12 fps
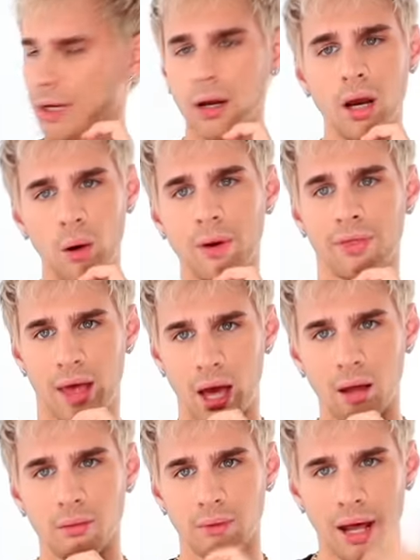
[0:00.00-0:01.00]
go with
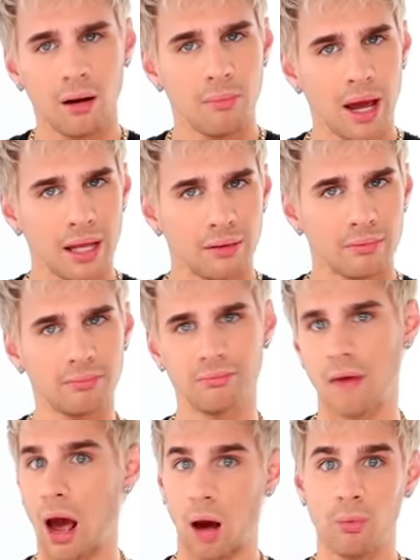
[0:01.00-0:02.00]
that. That might
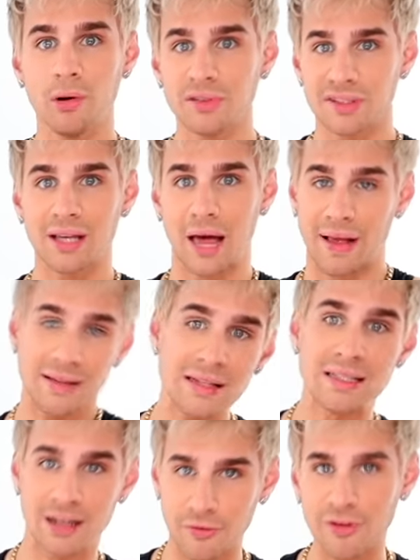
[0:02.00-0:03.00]
uh, we'll see. That's a
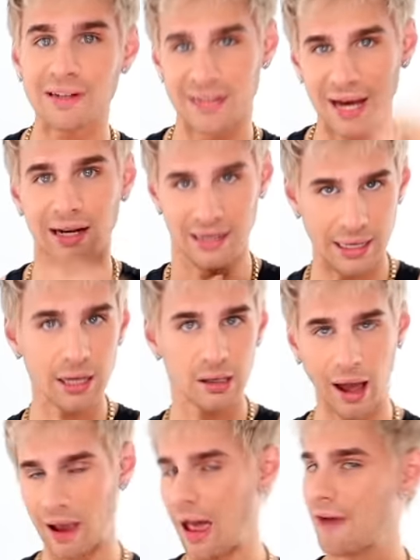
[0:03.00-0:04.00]
different technique.
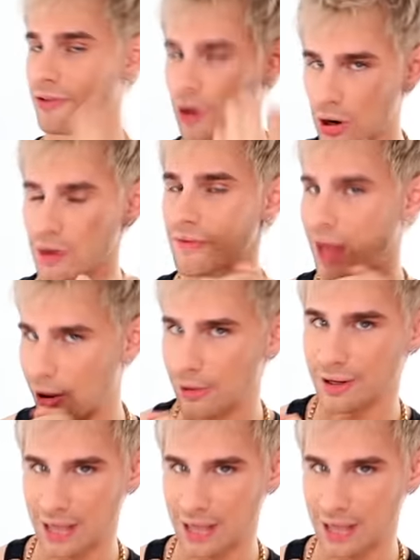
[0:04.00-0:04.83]
I haven't heard of that one